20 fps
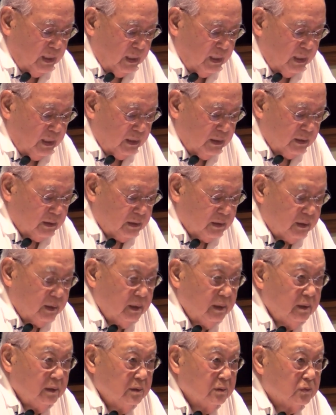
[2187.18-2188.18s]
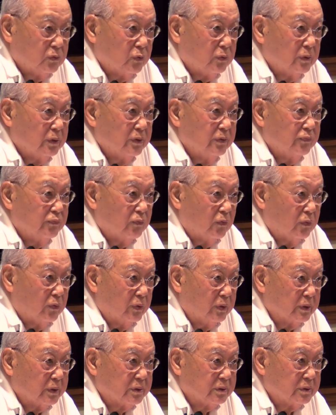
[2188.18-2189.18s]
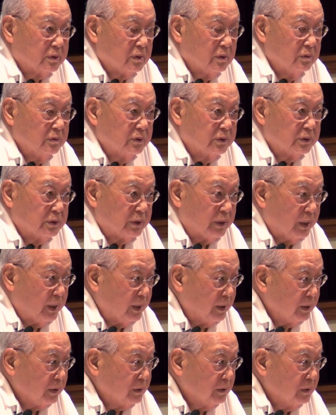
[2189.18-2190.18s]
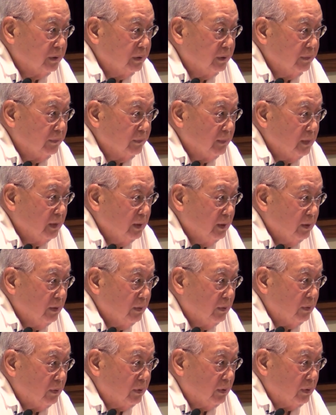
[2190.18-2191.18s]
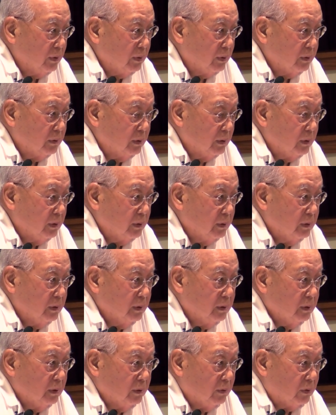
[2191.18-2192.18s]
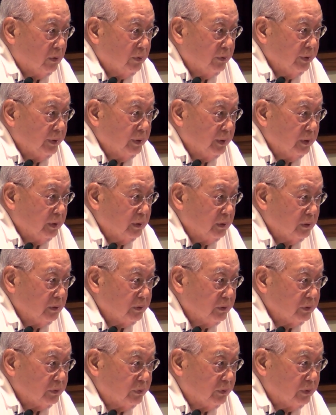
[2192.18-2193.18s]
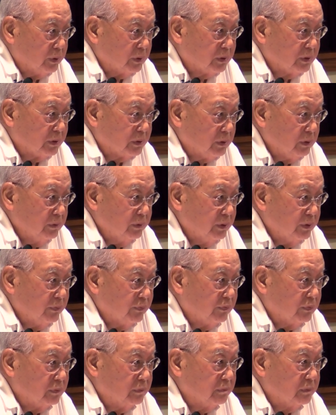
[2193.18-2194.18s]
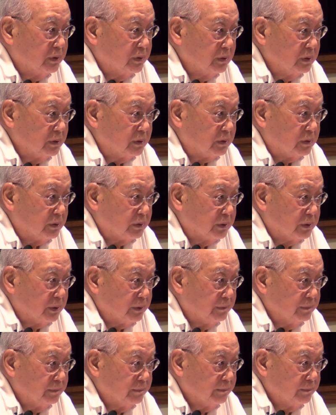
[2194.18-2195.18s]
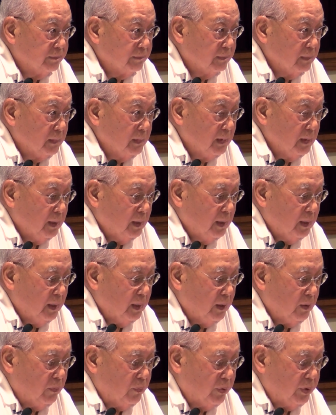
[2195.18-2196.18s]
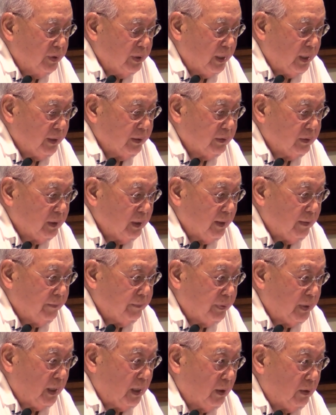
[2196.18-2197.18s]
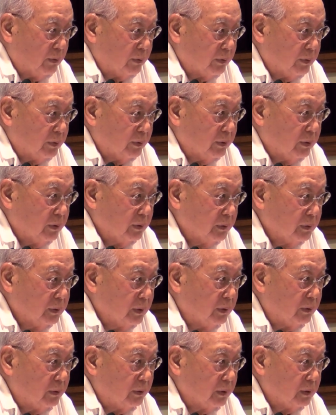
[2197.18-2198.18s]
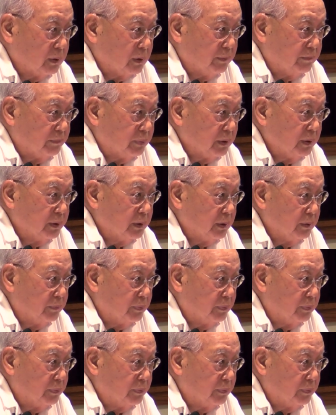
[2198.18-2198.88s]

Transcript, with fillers: a 1824 Exclusion Act where Orientals were excluded from citizenship. And without that power, they were completely